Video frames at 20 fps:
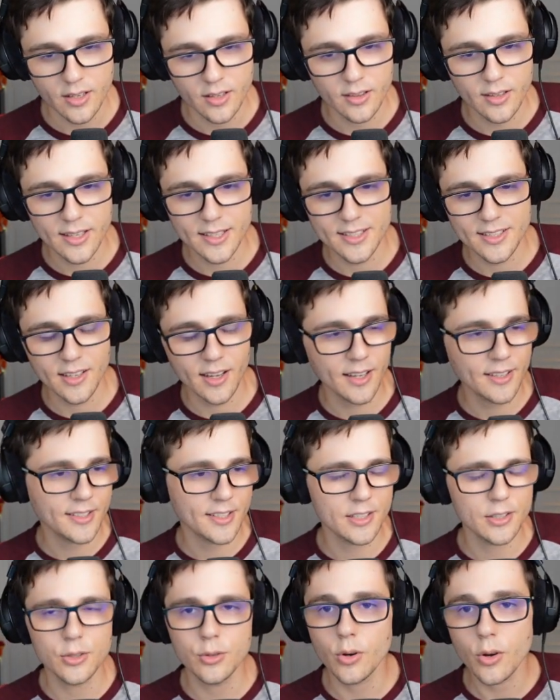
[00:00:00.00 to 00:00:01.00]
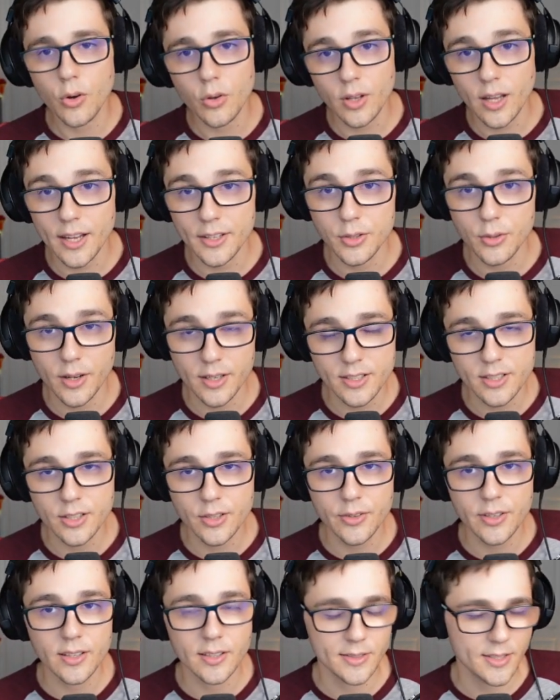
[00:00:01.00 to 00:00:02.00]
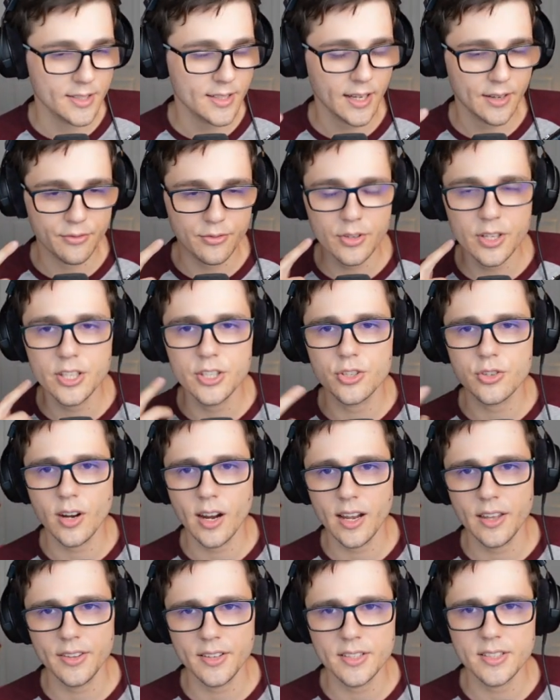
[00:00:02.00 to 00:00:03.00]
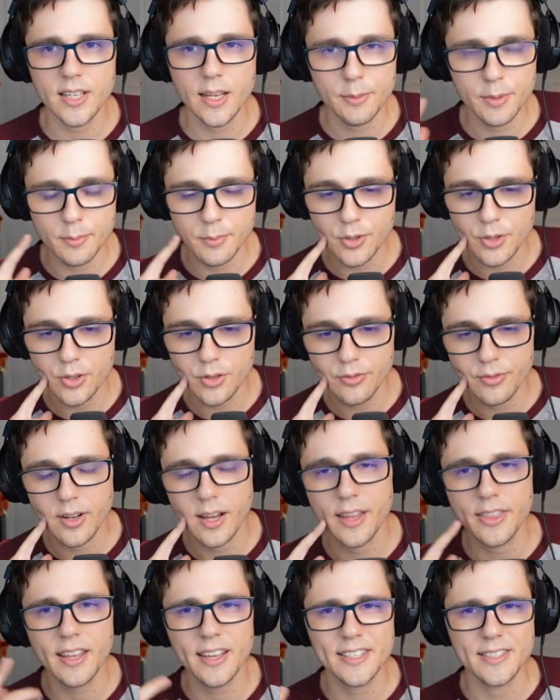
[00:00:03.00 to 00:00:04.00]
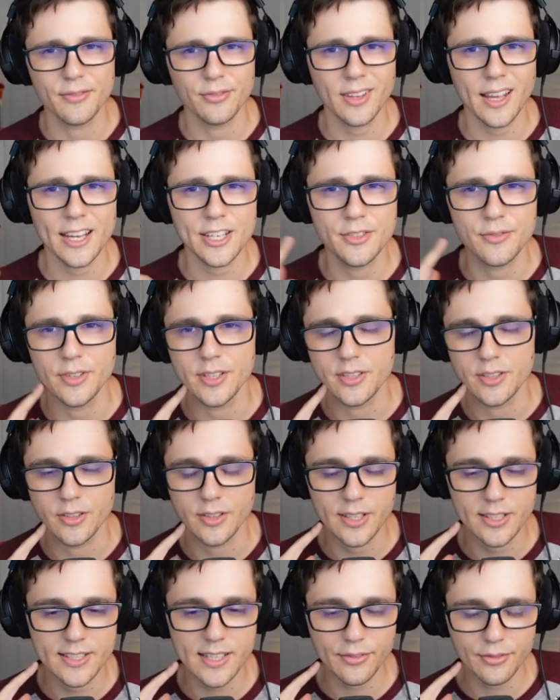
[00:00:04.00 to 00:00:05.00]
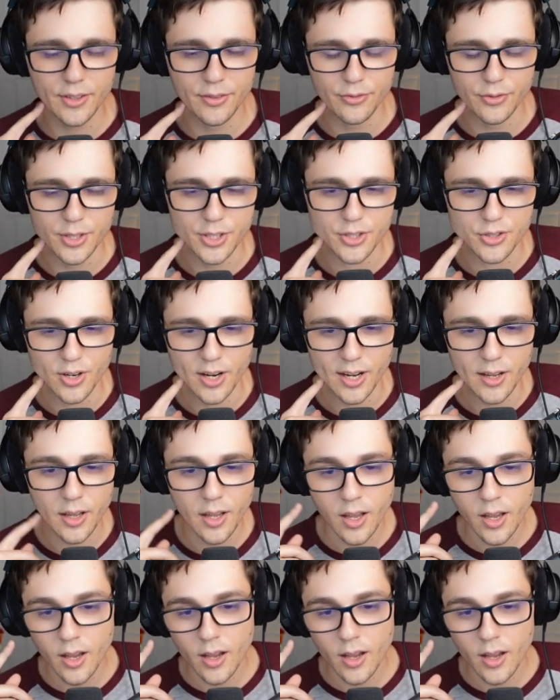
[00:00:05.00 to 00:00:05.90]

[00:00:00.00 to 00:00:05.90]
Glaceon doesn't do a whole lot to Octillery unless it's got Freeze Dry, I think is the name of the move. I think I said Flash Freeze earlier. It's definitely Freeze Dry.